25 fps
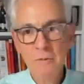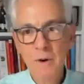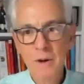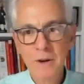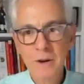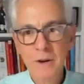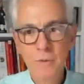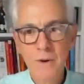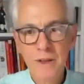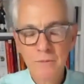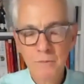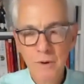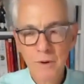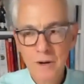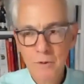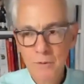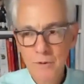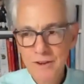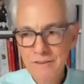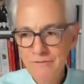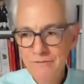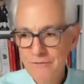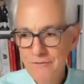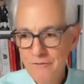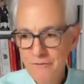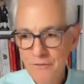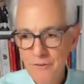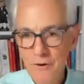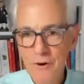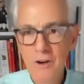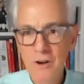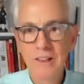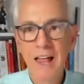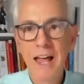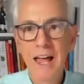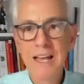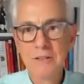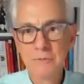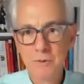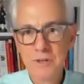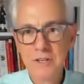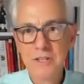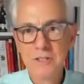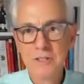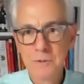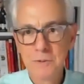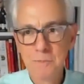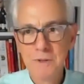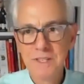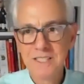What do we fertilize when
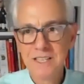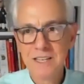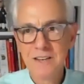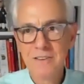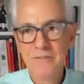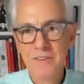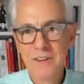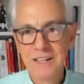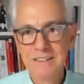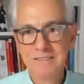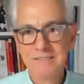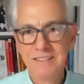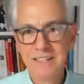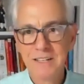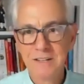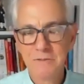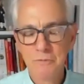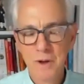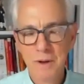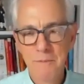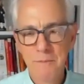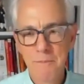you specifically,